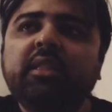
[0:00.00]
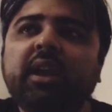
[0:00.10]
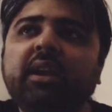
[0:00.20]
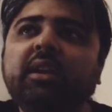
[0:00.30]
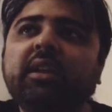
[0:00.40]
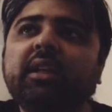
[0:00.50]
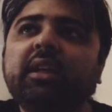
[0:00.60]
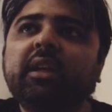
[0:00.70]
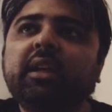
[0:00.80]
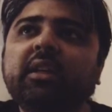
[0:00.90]

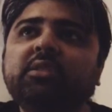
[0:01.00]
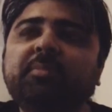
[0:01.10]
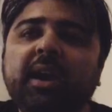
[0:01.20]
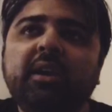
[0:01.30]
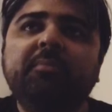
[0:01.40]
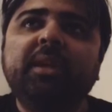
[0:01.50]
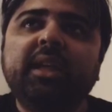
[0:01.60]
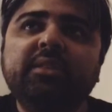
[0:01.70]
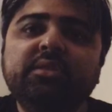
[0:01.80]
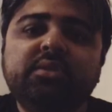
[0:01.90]
that
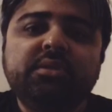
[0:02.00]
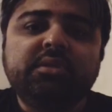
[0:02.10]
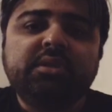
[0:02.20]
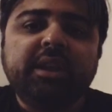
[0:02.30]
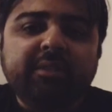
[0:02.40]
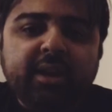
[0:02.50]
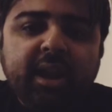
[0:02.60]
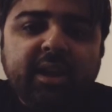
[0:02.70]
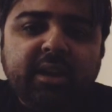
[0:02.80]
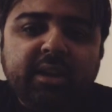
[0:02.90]
Spider-Man's secret
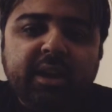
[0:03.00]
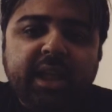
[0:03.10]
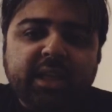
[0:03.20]
identity